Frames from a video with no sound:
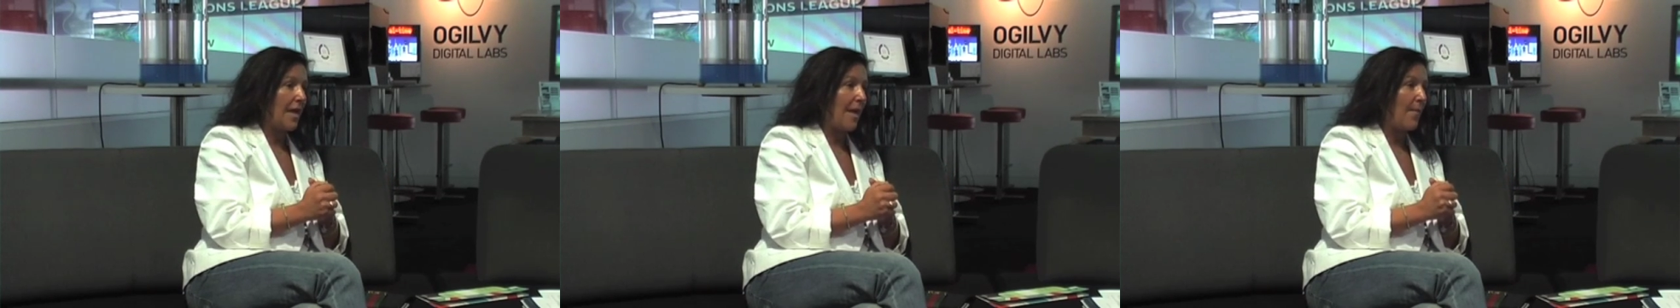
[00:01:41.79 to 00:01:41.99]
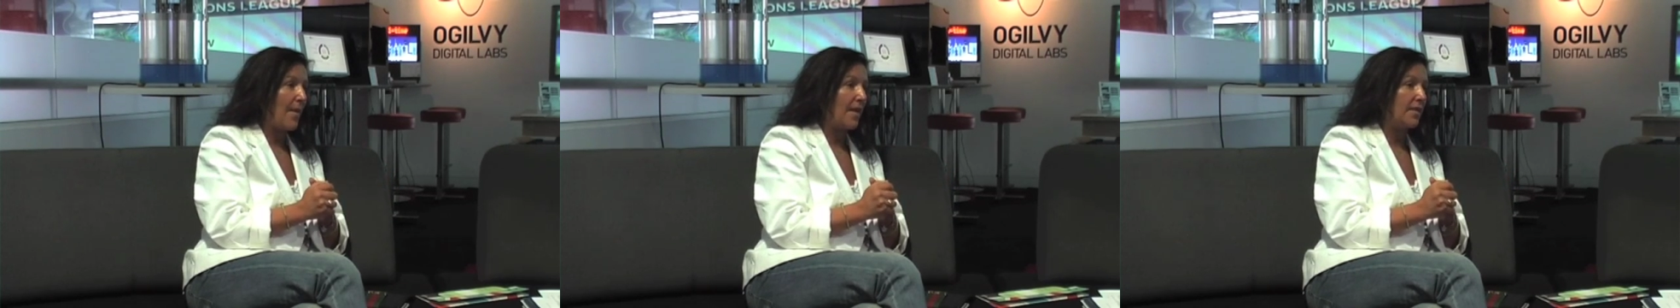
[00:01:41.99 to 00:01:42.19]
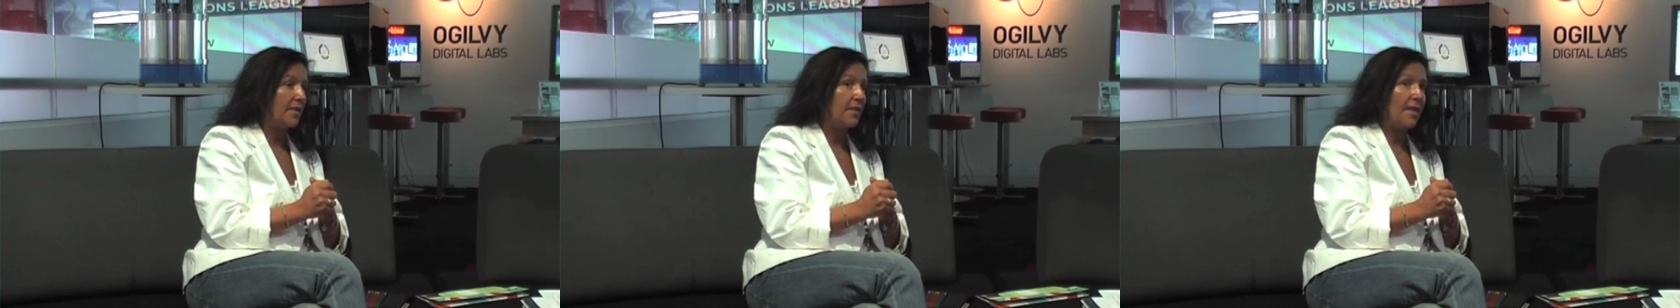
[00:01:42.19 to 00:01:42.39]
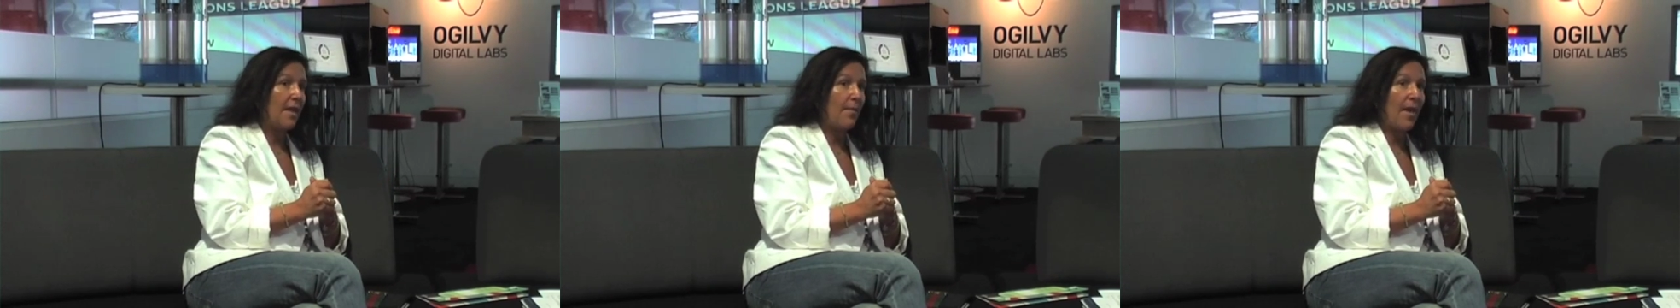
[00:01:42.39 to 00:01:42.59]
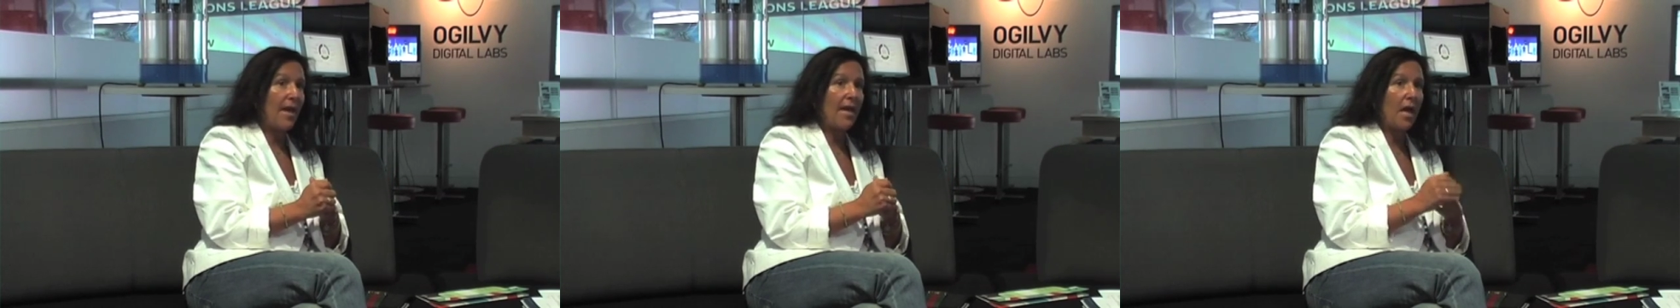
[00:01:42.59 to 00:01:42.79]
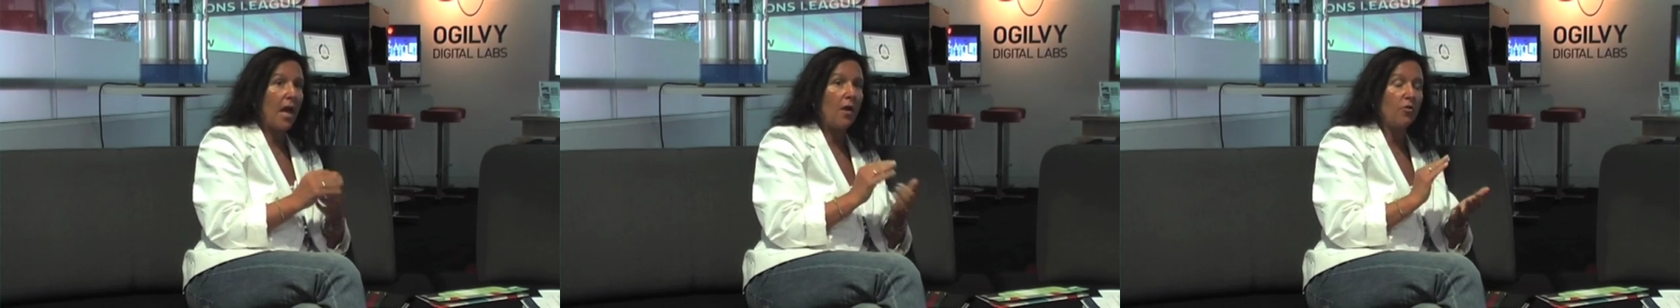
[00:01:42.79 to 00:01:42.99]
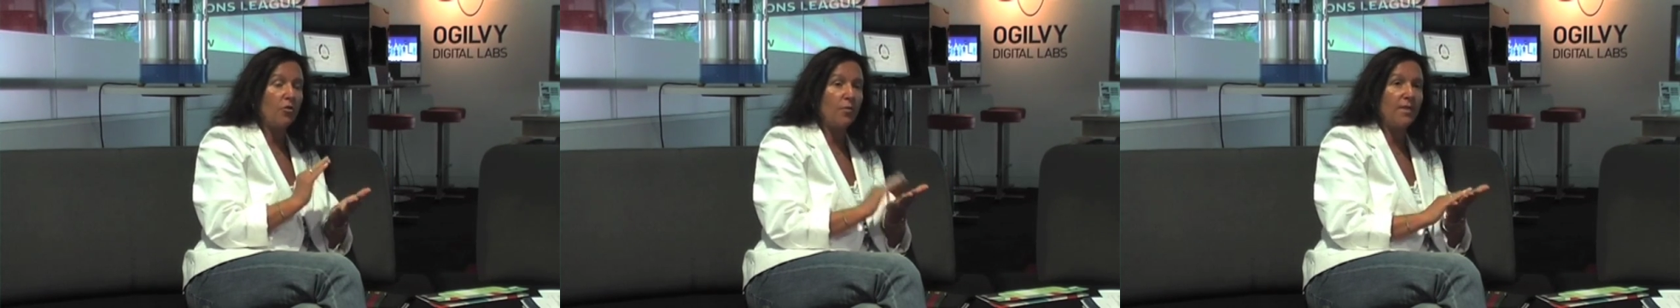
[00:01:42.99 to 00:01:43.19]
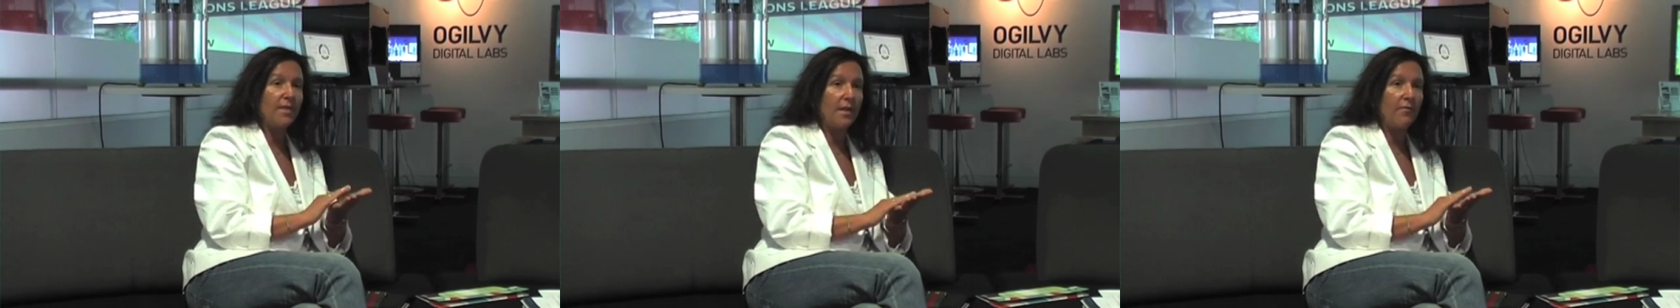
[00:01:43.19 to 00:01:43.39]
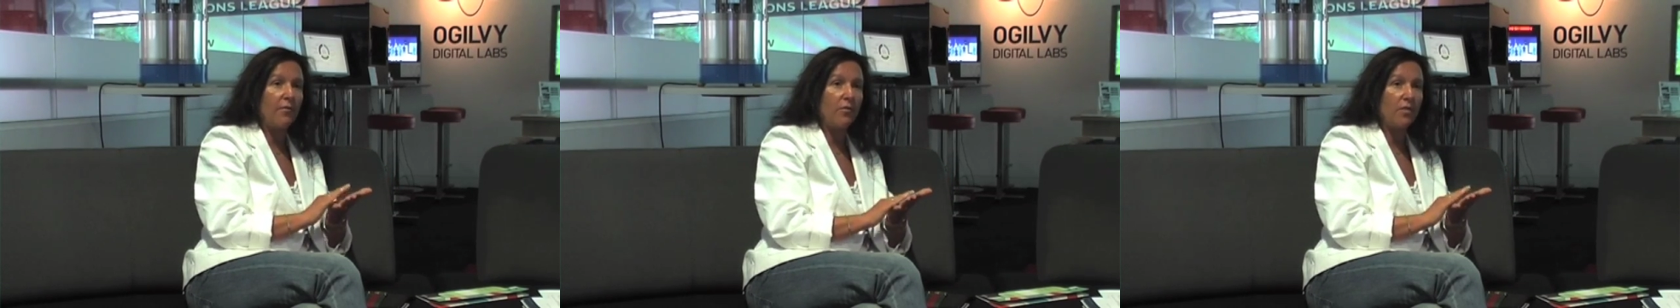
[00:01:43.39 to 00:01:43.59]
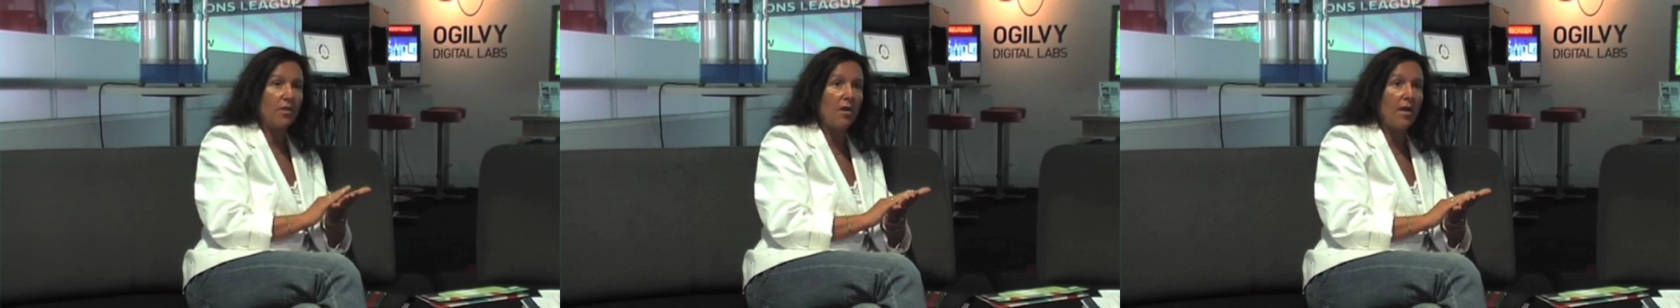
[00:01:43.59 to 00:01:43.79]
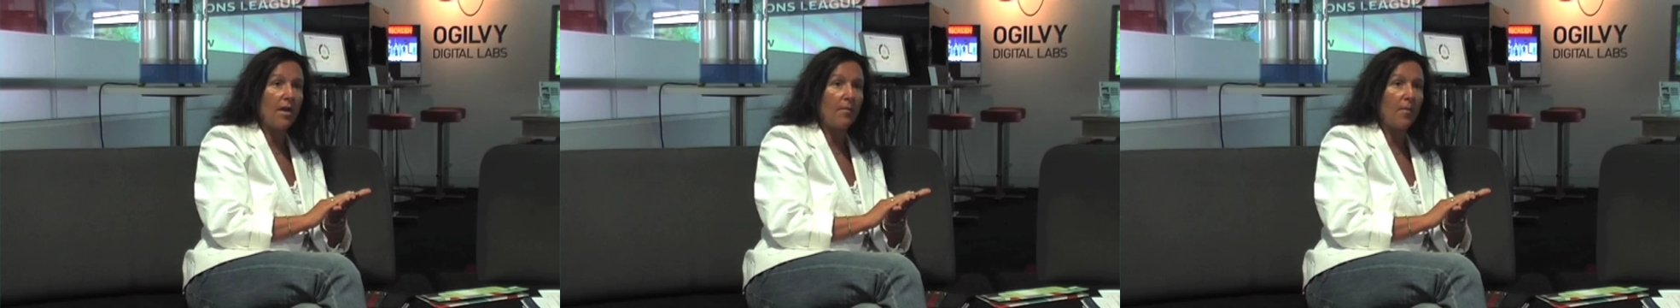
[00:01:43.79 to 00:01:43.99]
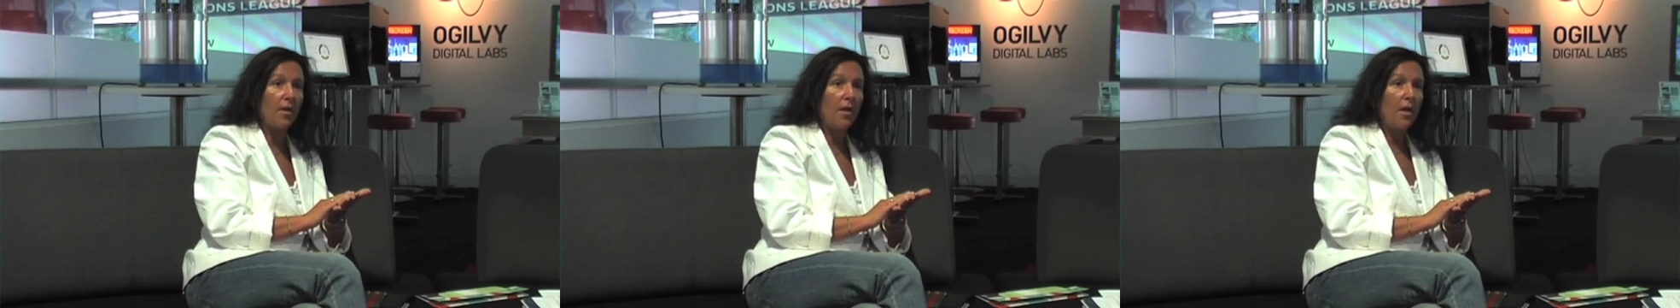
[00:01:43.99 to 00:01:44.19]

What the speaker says: Amex and they're paying 100% of your time,